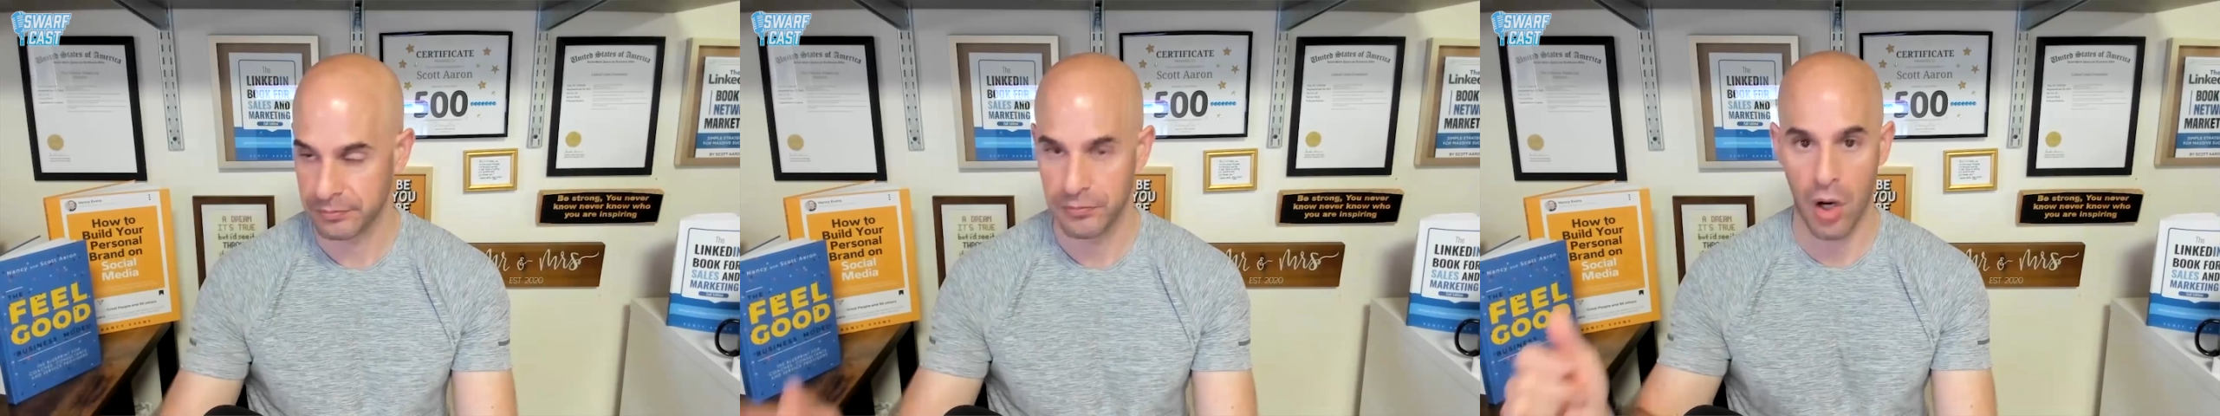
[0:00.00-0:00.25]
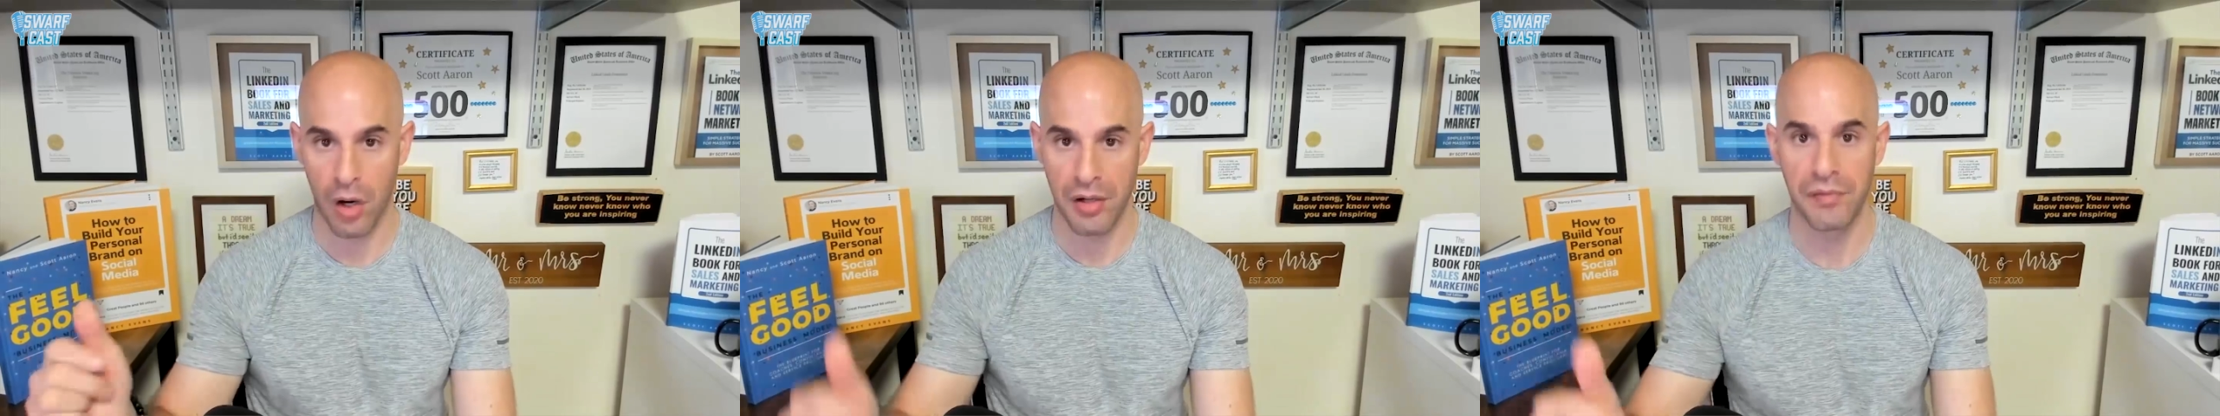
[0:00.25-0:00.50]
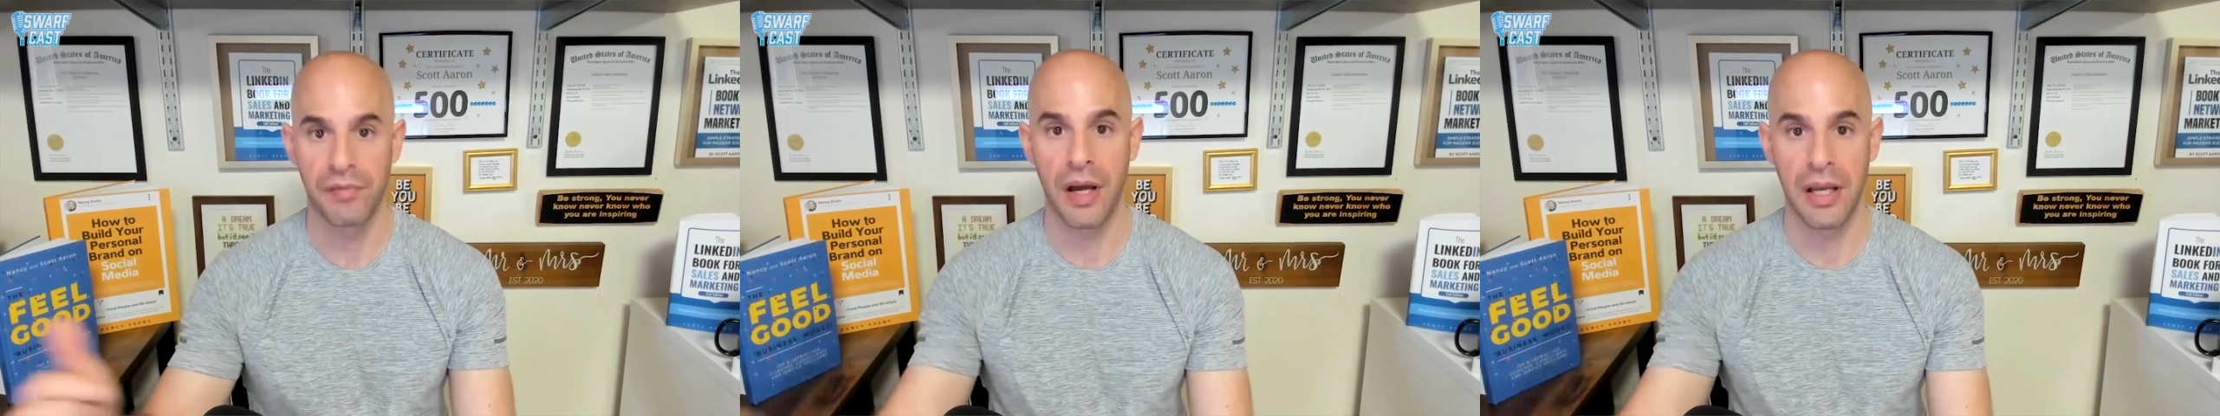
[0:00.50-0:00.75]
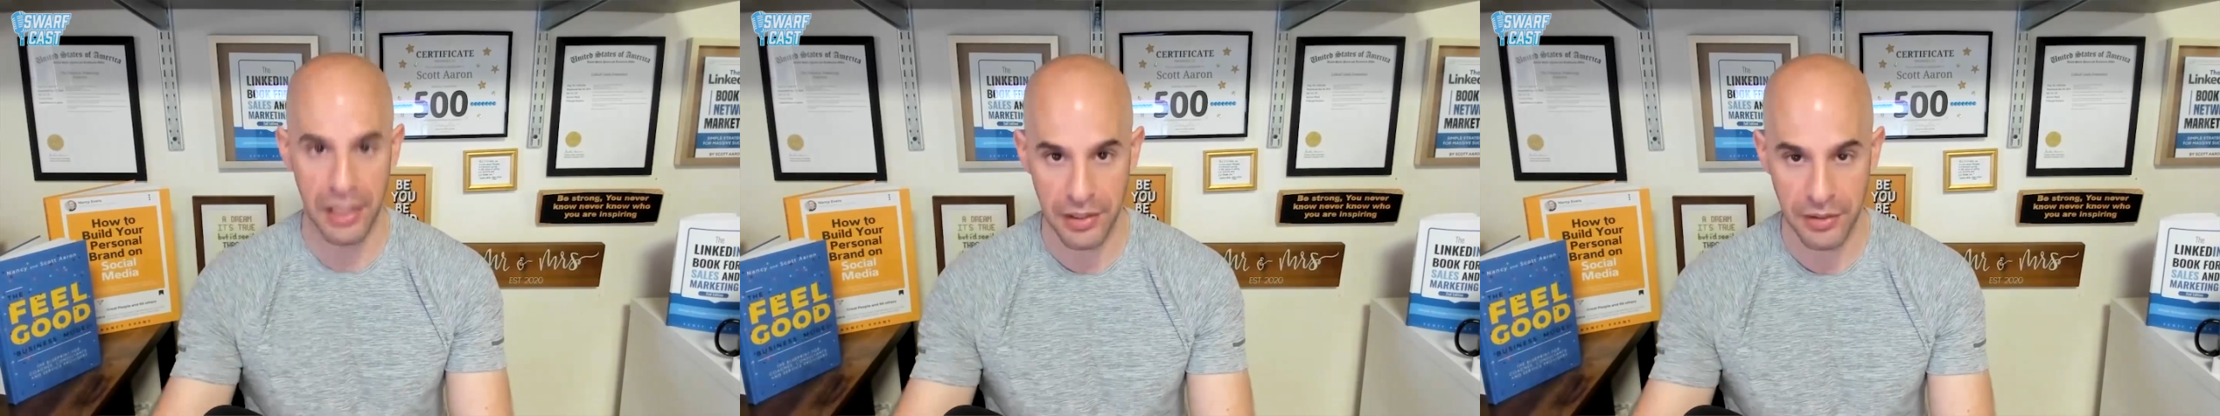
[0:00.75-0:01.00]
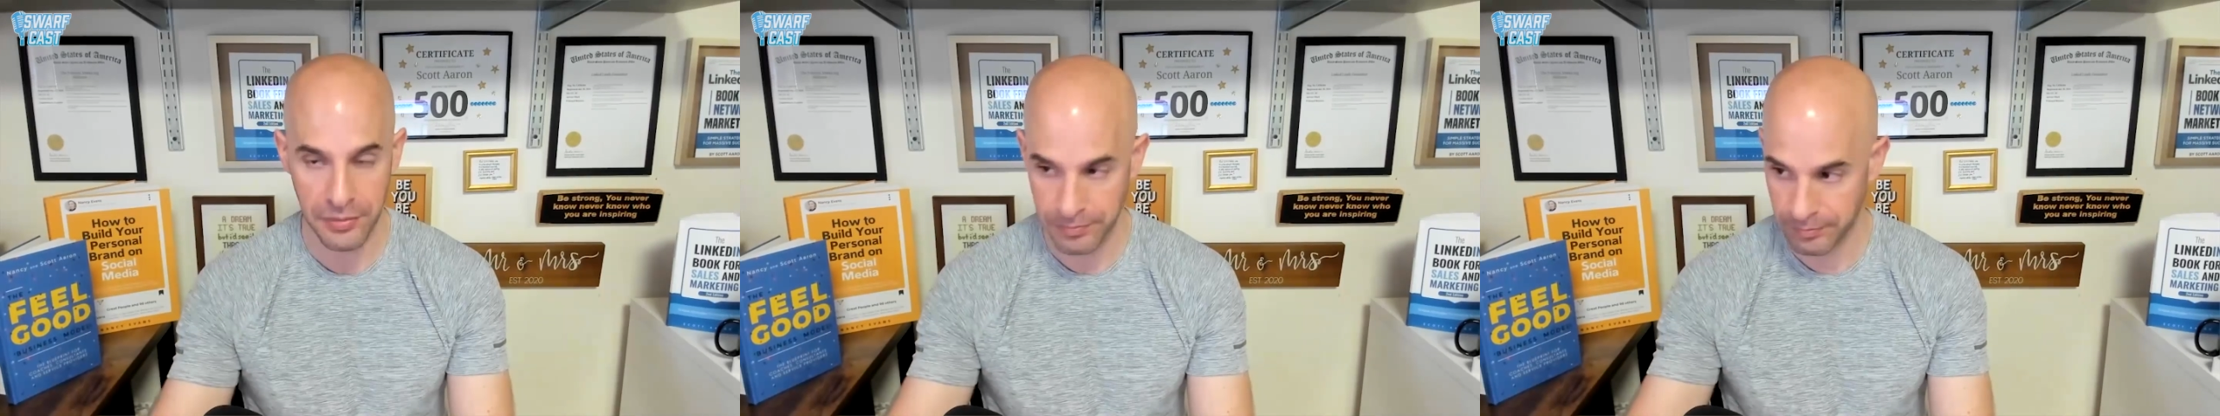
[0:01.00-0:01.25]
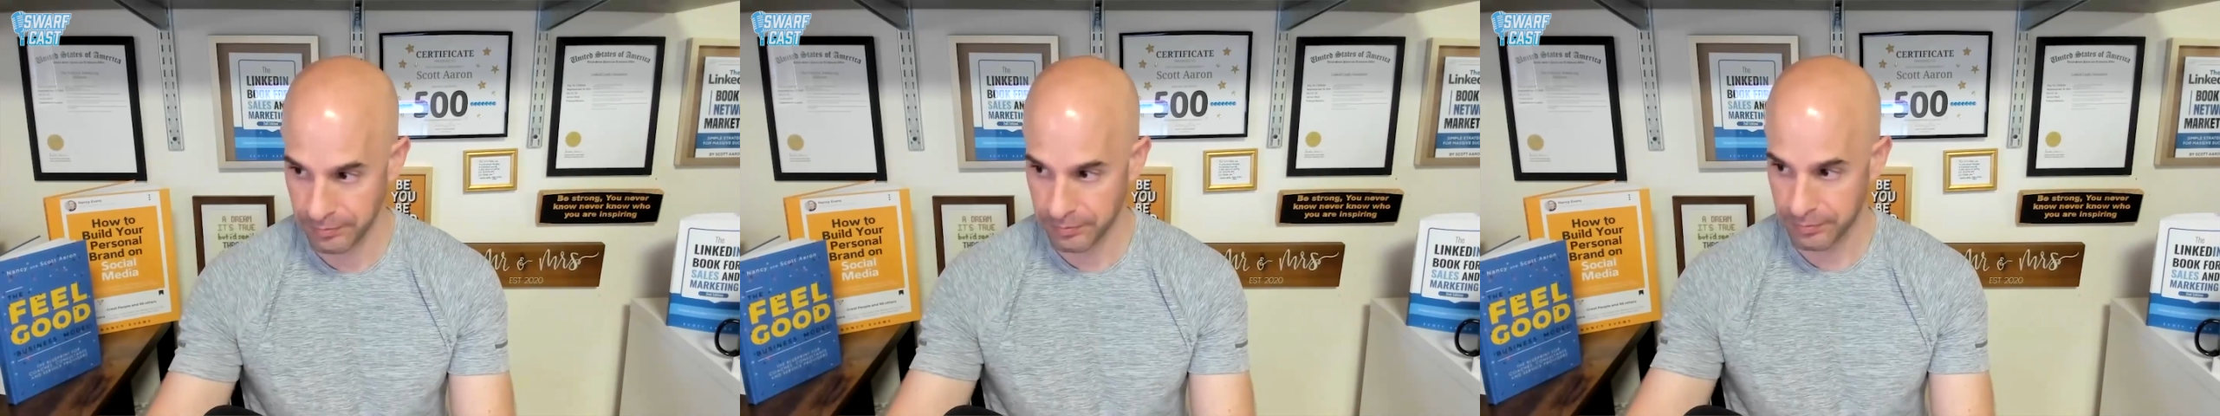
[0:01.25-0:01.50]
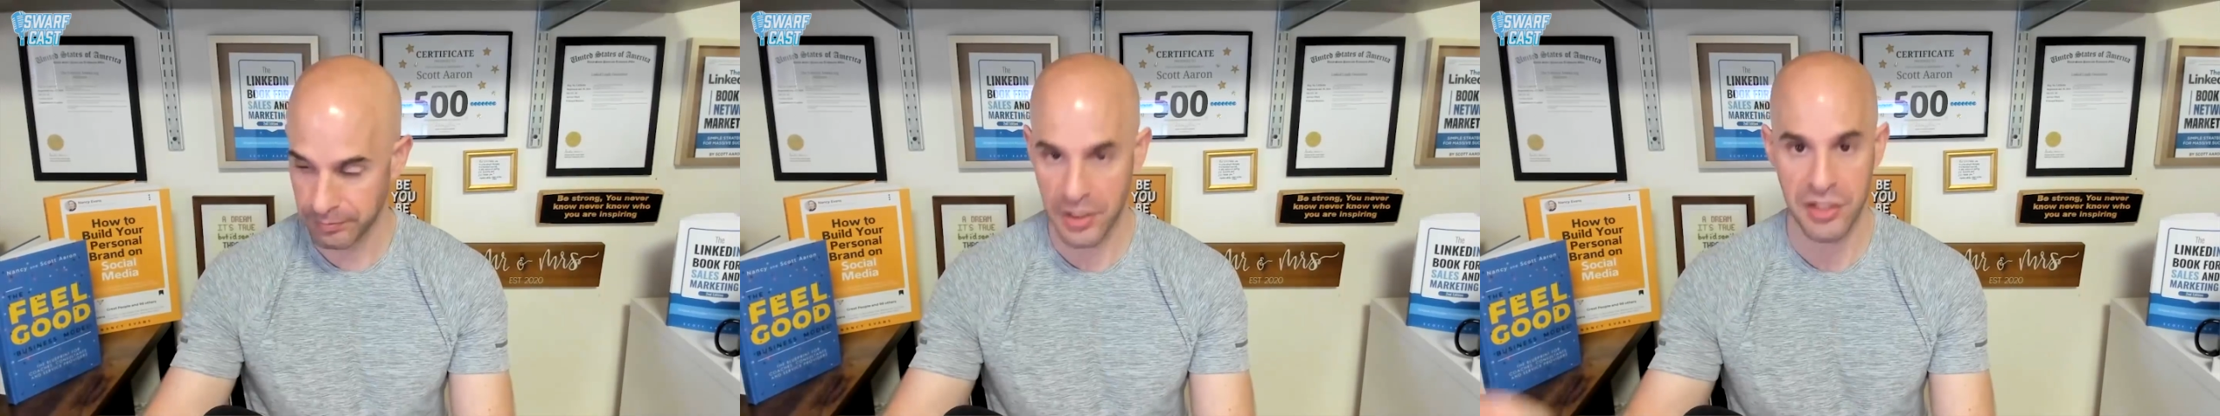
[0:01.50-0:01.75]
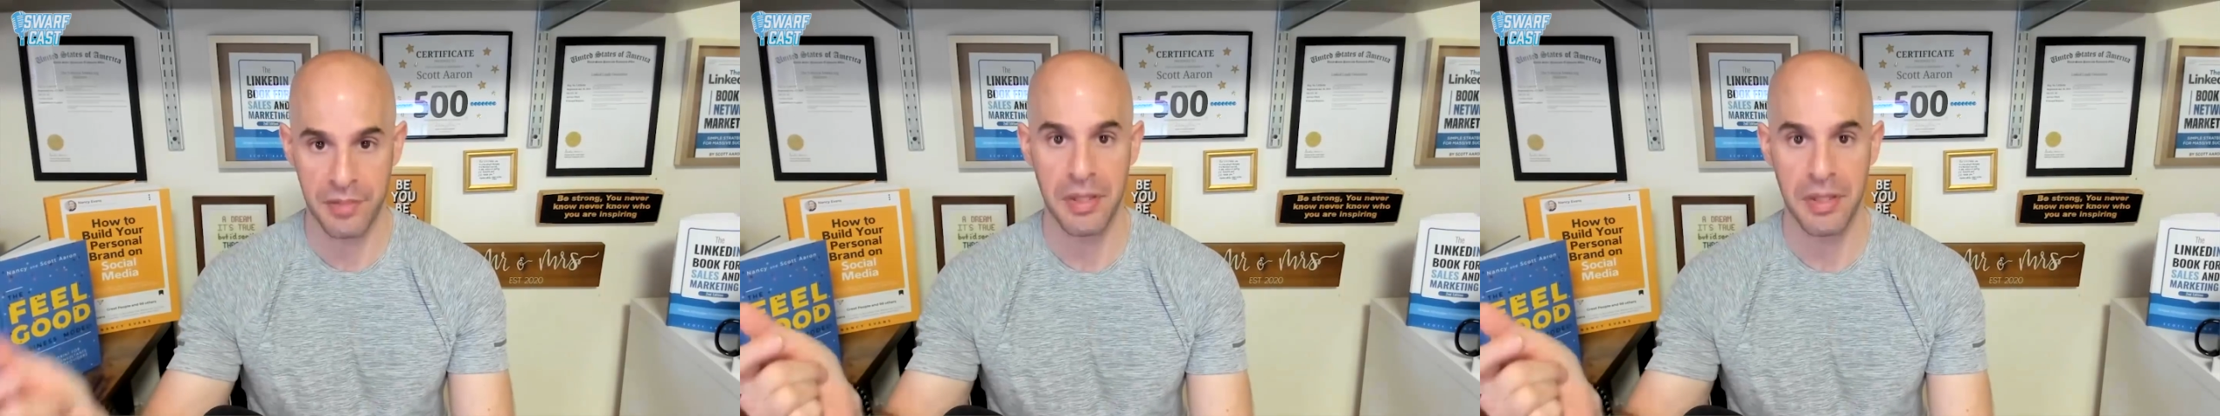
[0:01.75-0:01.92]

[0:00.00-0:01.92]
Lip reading: are invited to